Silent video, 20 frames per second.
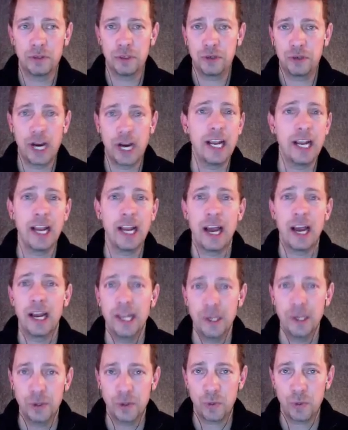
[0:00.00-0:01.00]
training how
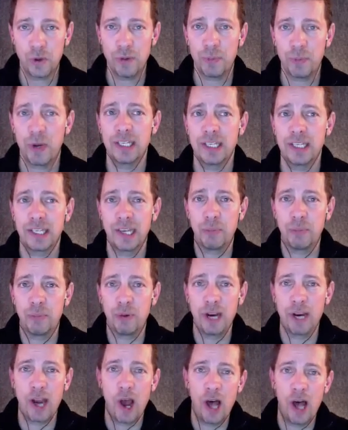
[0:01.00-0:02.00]
to use WordPress can
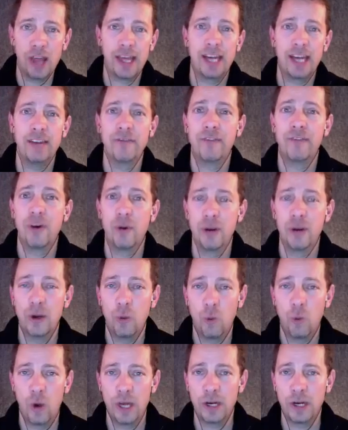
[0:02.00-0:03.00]
bring all that info
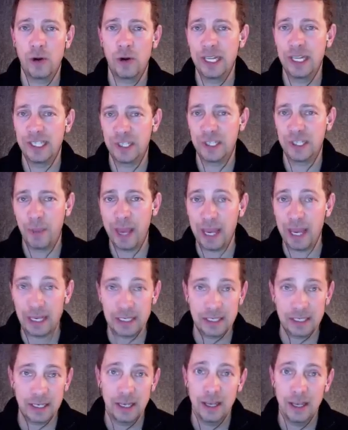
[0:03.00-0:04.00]
into one great
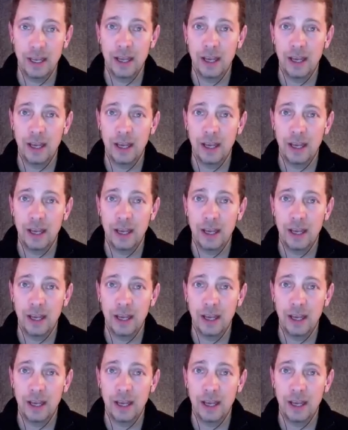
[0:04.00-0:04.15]
space.